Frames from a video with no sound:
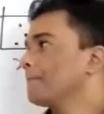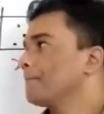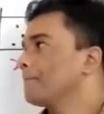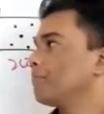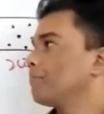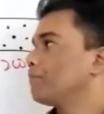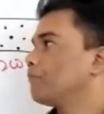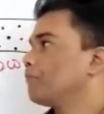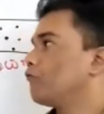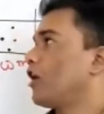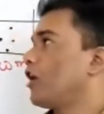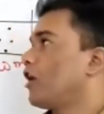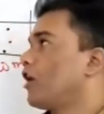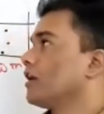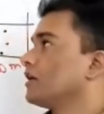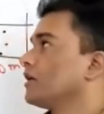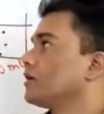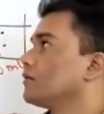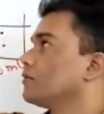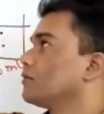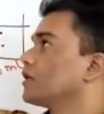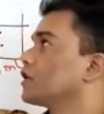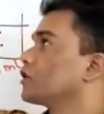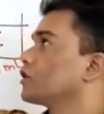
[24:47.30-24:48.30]
Why?
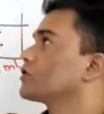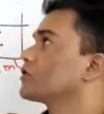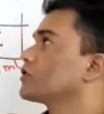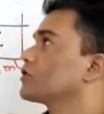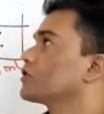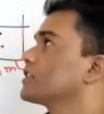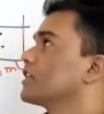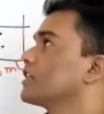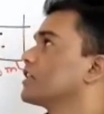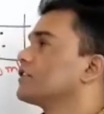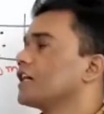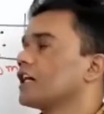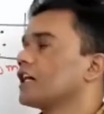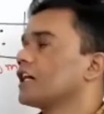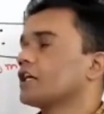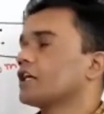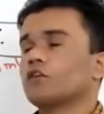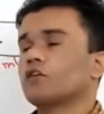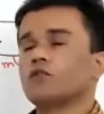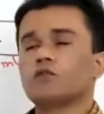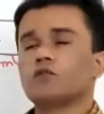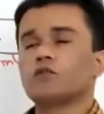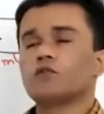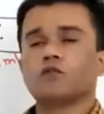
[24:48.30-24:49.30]
Because the attractive
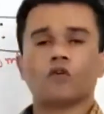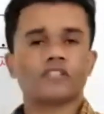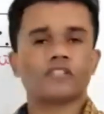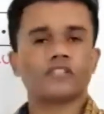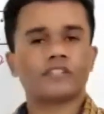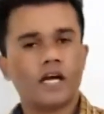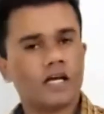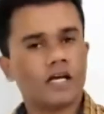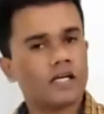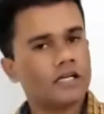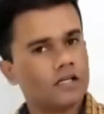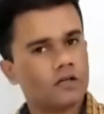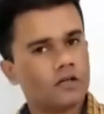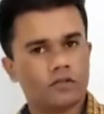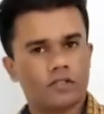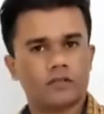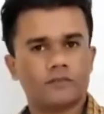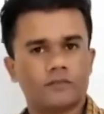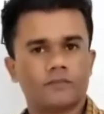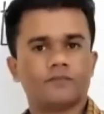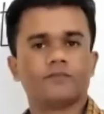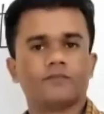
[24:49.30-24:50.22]
forces are equal.